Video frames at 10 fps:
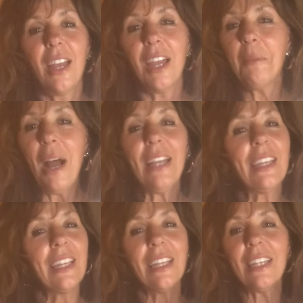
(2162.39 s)
am i
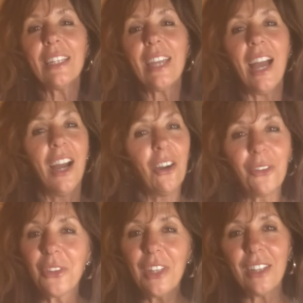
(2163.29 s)
getting
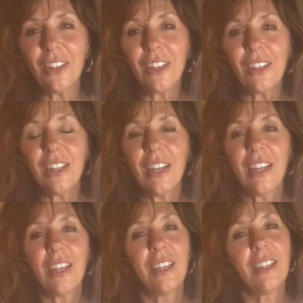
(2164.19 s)
healthier
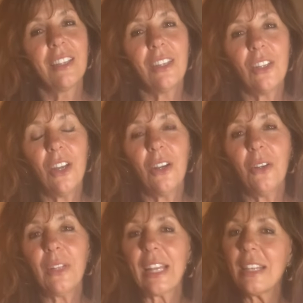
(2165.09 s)
you
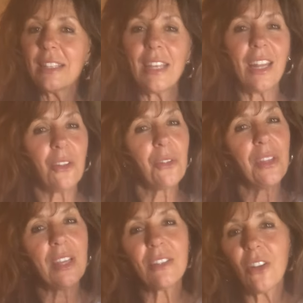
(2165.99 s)
know like i said other
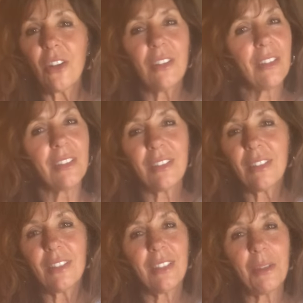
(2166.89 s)
things aren't
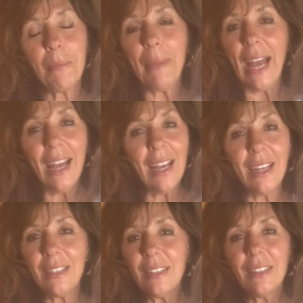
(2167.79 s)

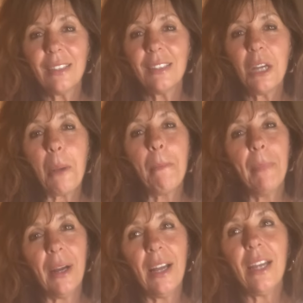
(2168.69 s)
bad
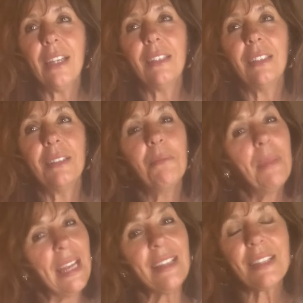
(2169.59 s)
but
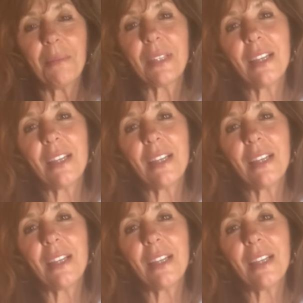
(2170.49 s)
make some